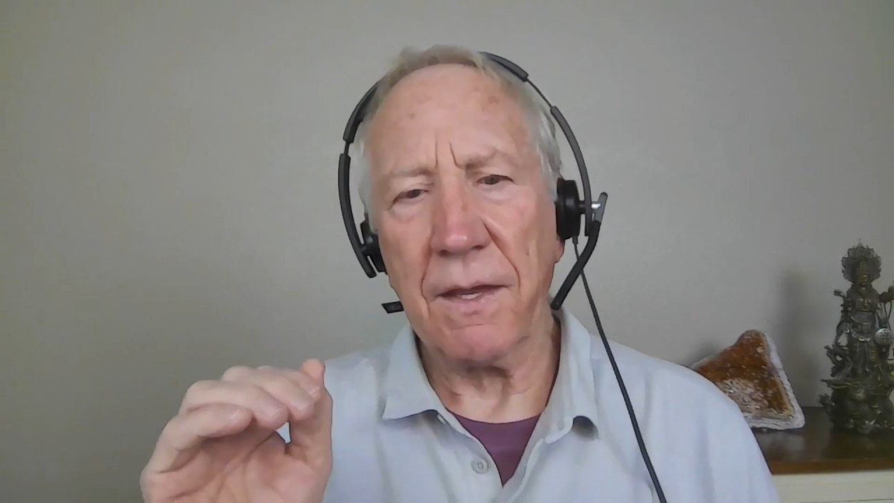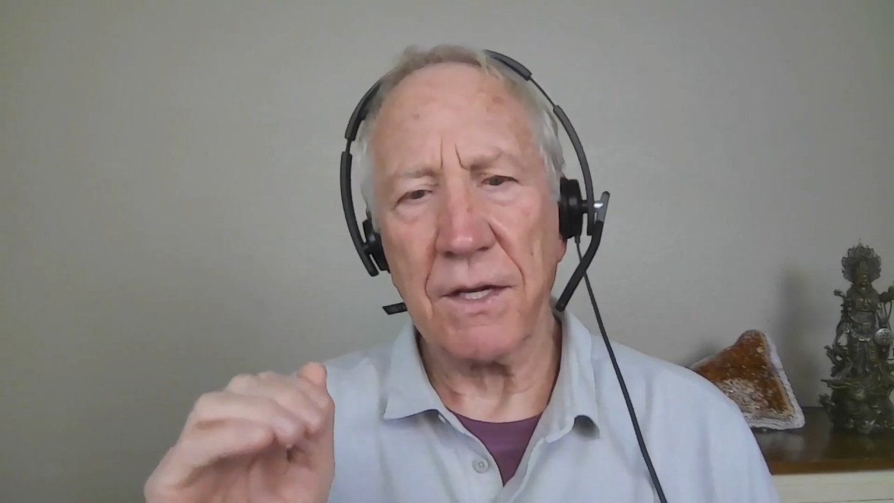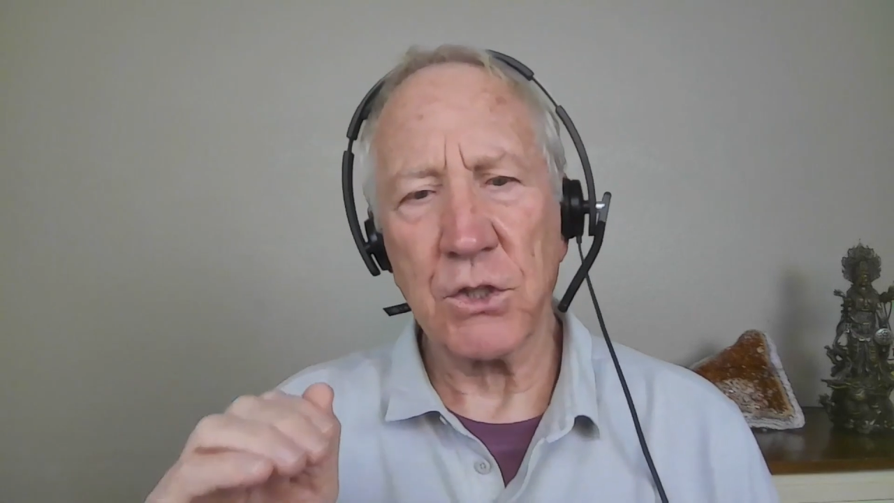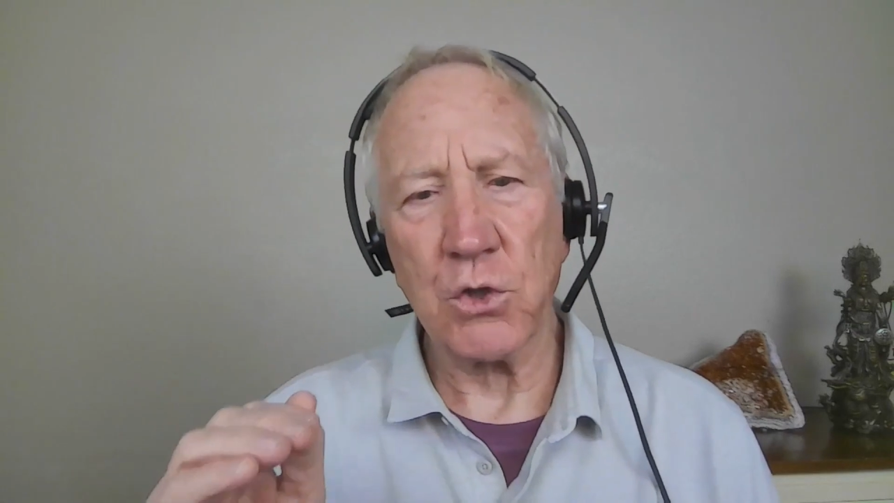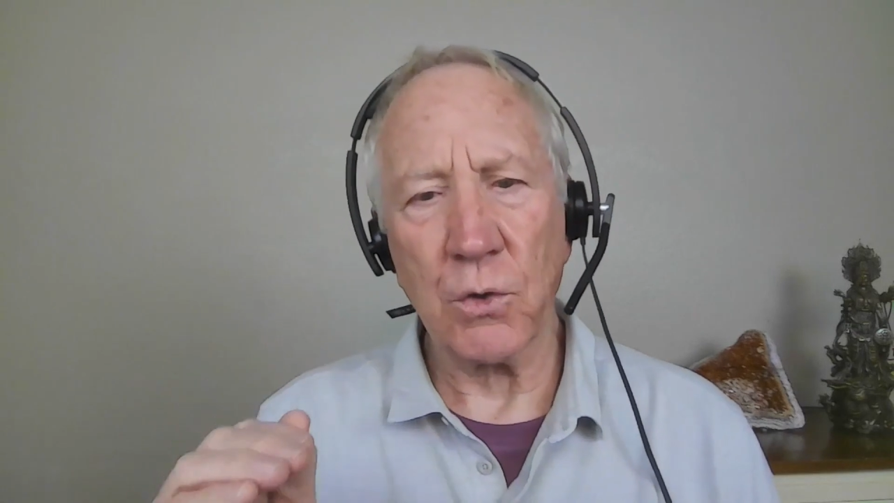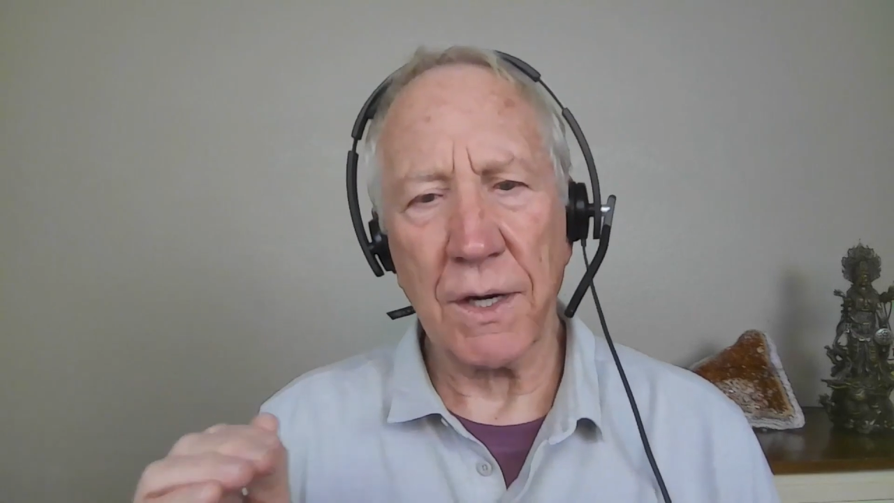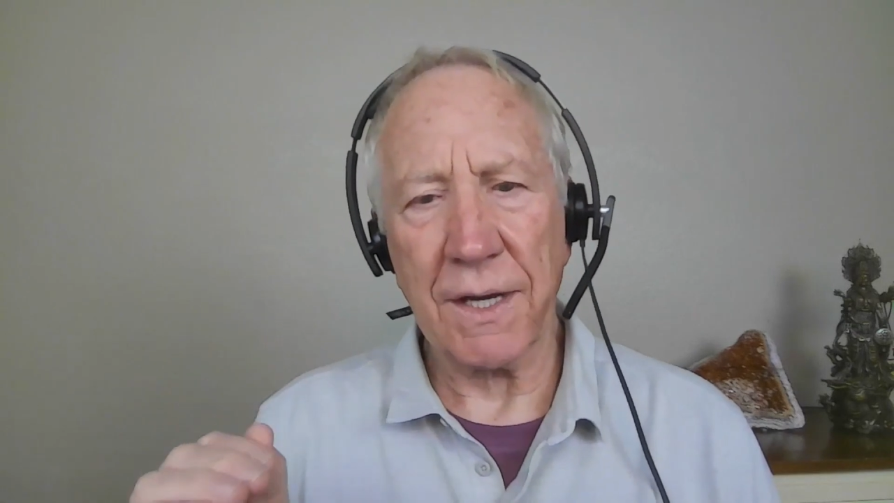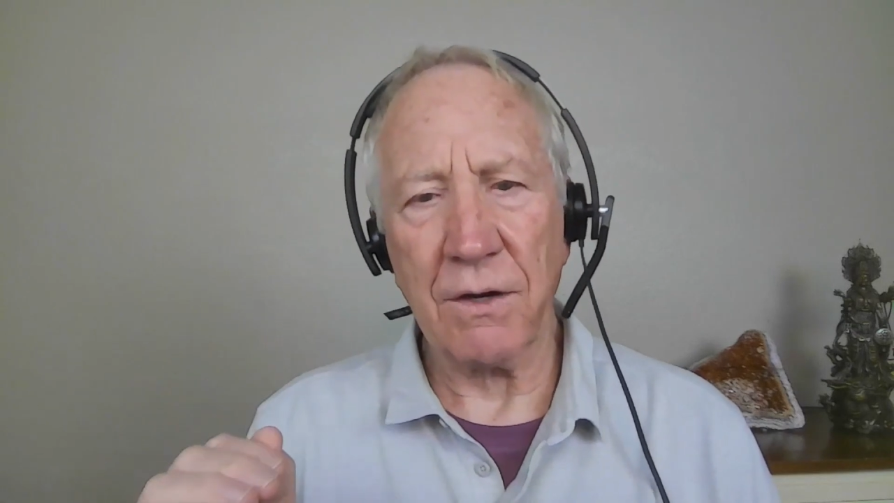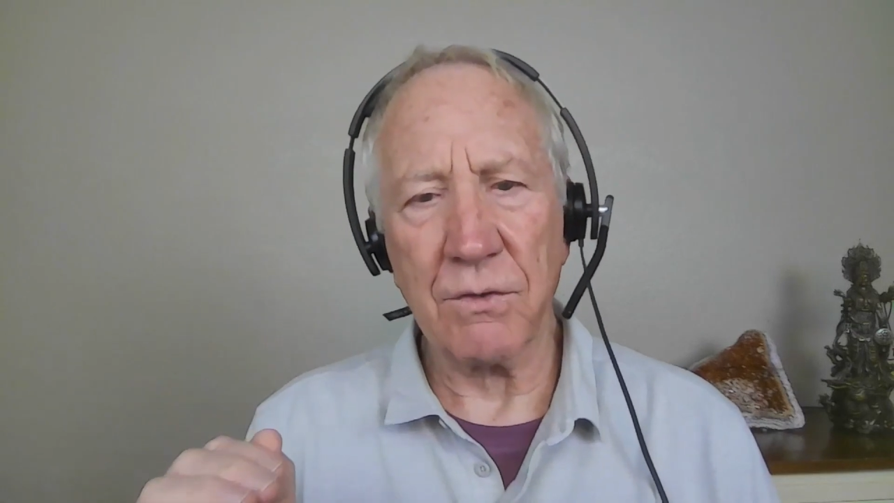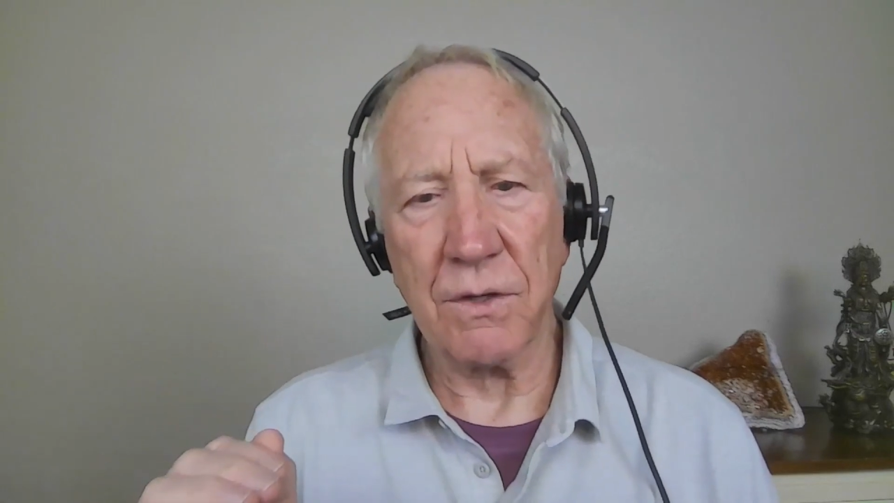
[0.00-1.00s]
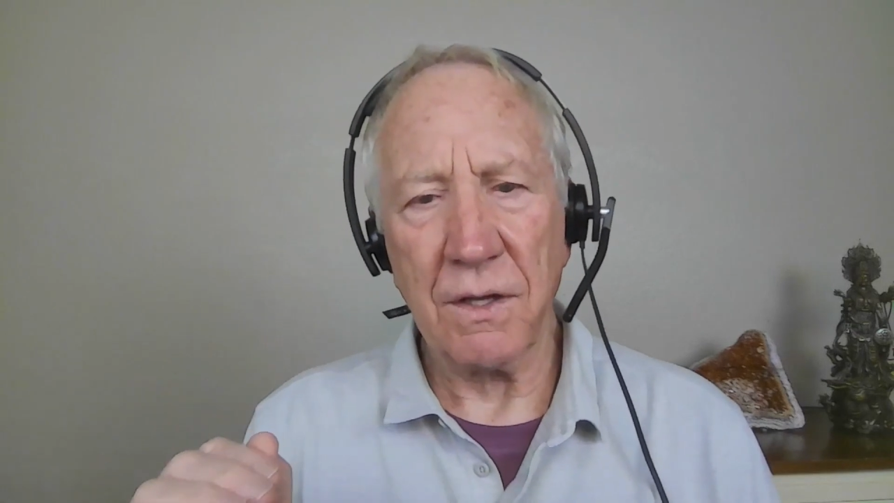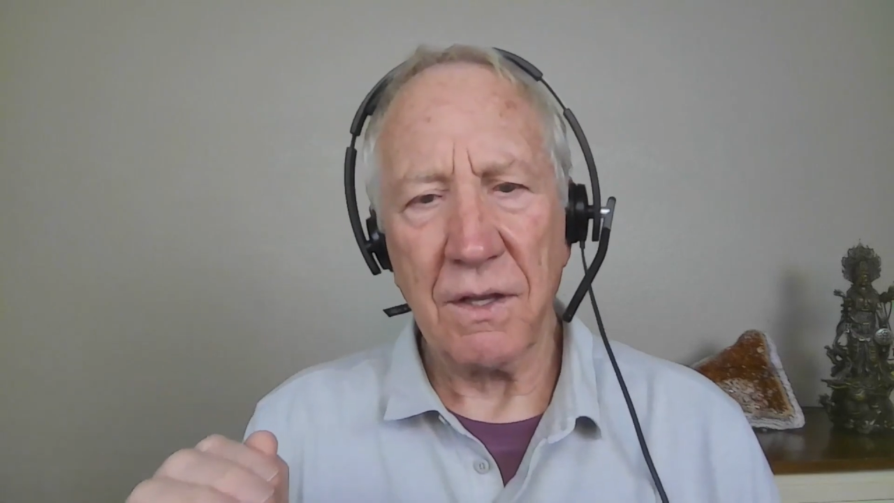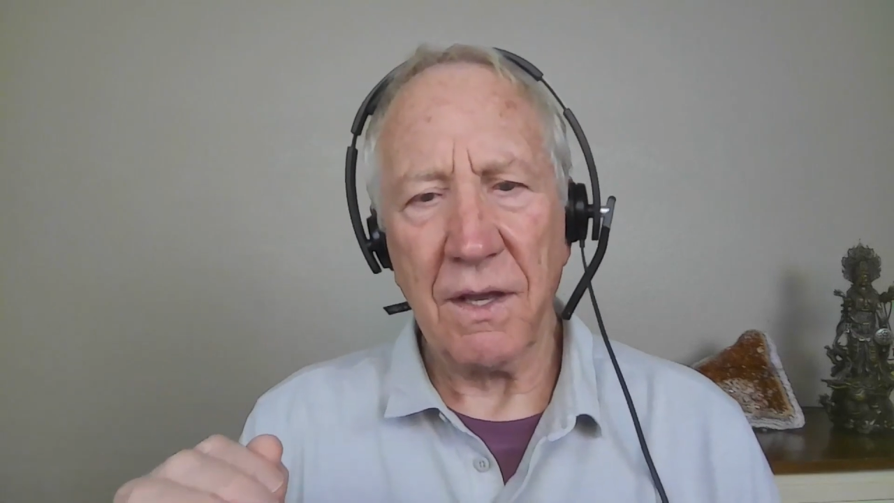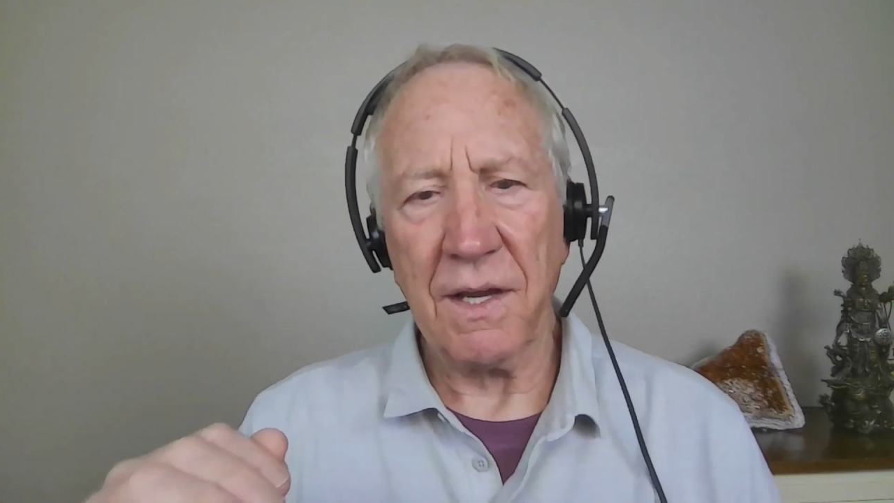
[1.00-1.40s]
and short out,